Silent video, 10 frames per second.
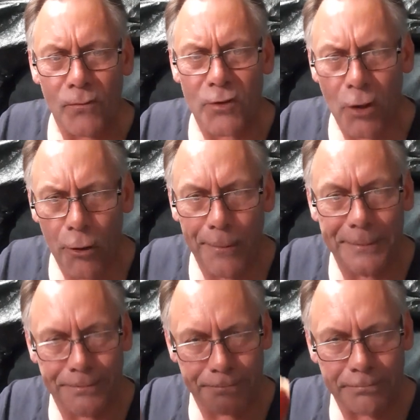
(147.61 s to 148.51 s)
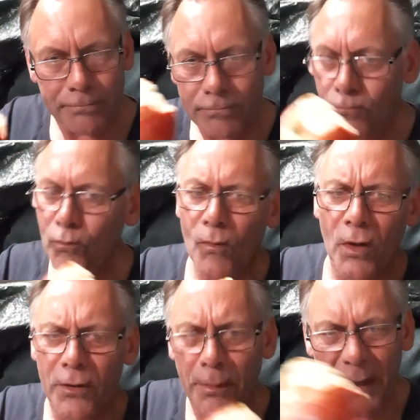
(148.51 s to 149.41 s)
So
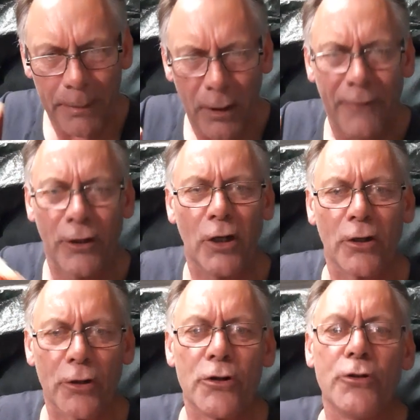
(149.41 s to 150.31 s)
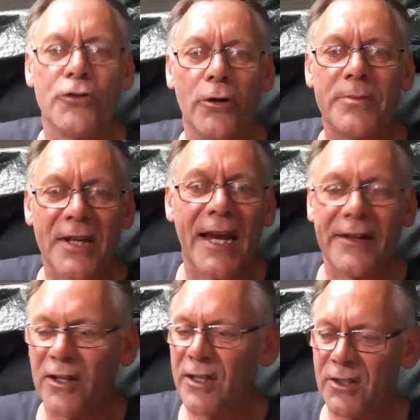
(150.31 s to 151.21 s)
the people I've heard on YouTube saying
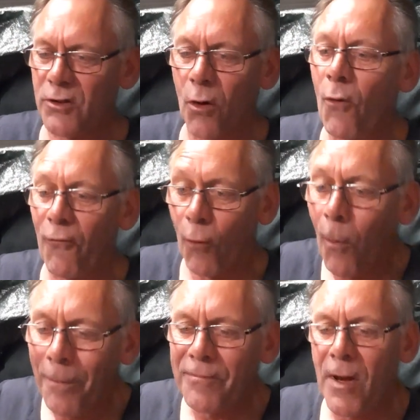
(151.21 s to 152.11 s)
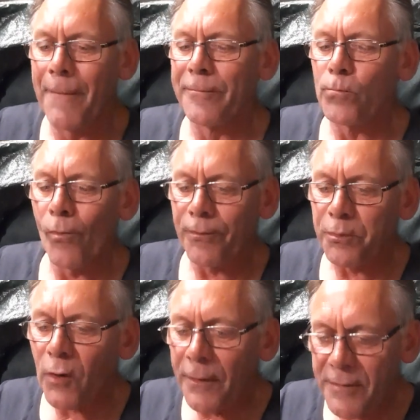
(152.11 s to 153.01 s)
that this is awful,
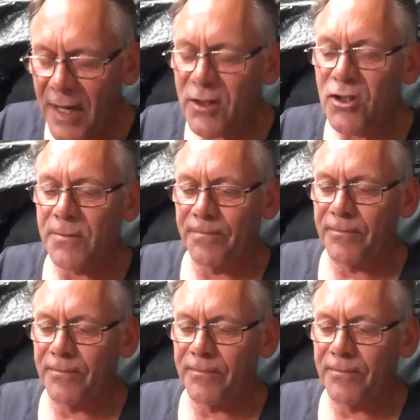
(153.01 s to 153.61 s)
yes,